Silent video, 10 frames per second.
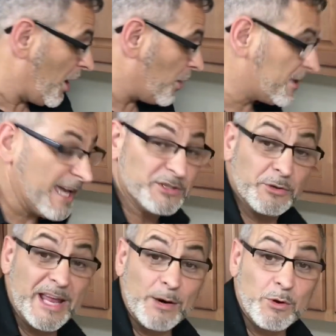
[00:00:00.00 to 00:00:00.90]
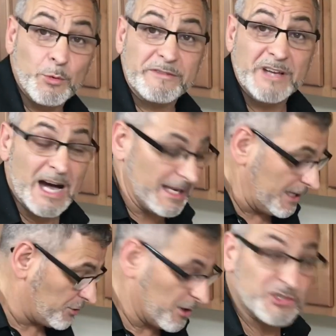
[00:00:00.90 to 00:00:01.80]
Okay, so now what we've
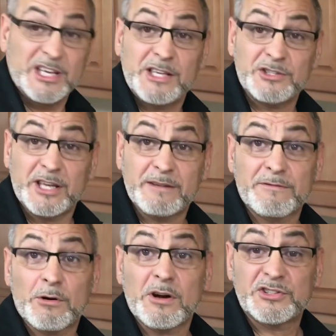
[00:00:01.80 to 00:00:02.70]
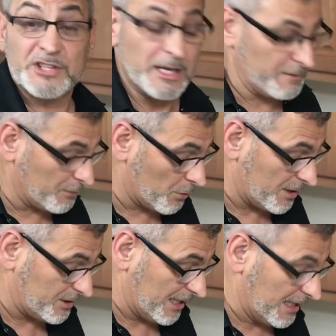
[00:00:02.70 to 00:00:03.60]
got is our seasoning for our steak
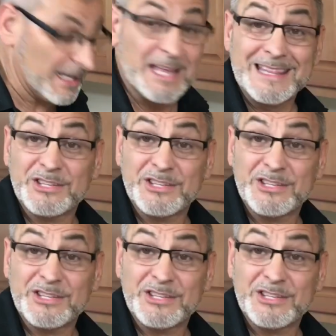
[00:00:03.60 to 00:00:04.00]
Florentine.